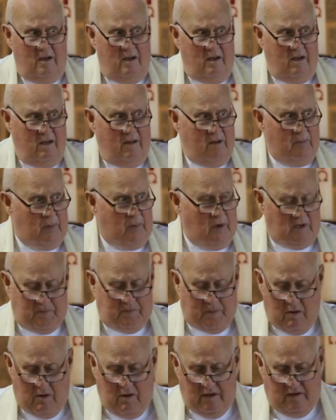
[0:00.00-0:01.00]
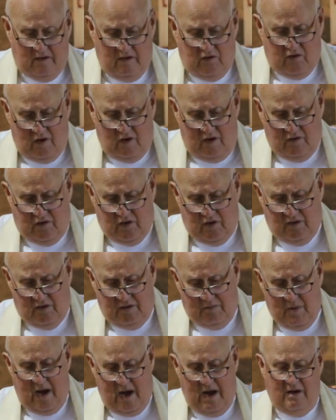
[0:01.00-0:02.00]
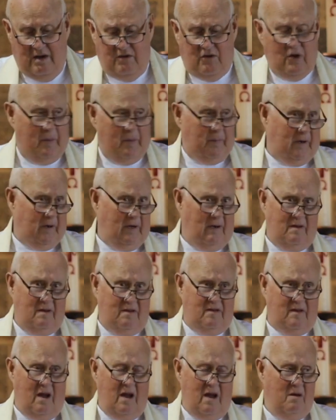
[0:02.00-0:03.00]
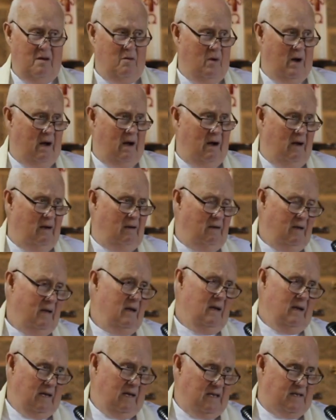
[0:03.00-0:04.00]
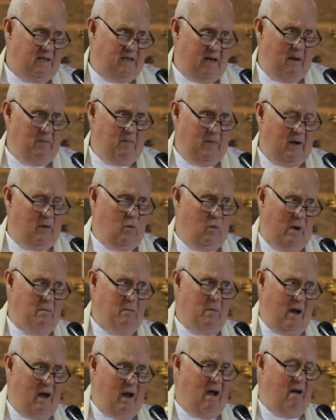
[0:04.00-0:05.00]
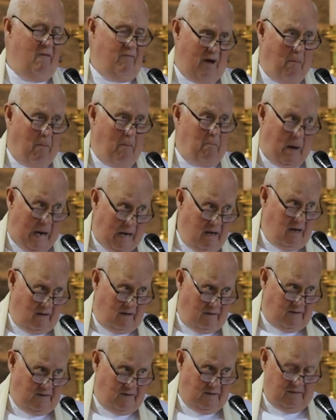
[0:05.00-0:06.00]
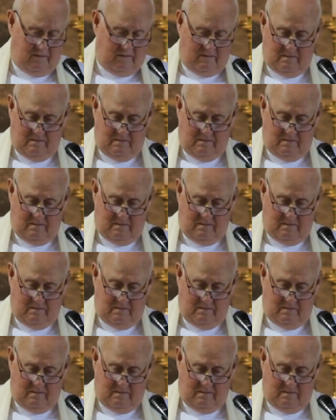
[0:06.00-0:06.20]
The prosperity churches may interpret it as saying, "Well, he's come that we may have abundance.